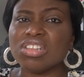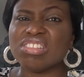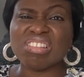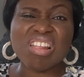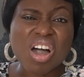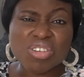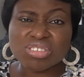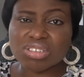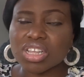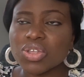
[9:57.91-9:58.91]
the
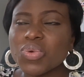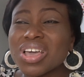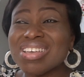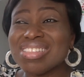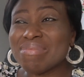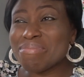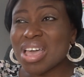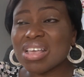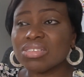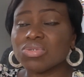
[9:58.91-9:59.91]
lounge, or anywhere in the
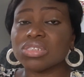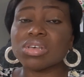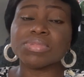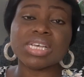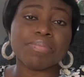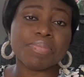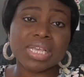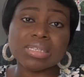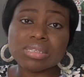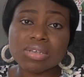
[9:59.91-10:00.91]
mess will sometimes
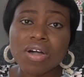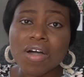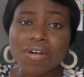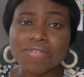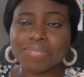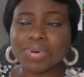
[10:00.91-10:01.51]
piss you off,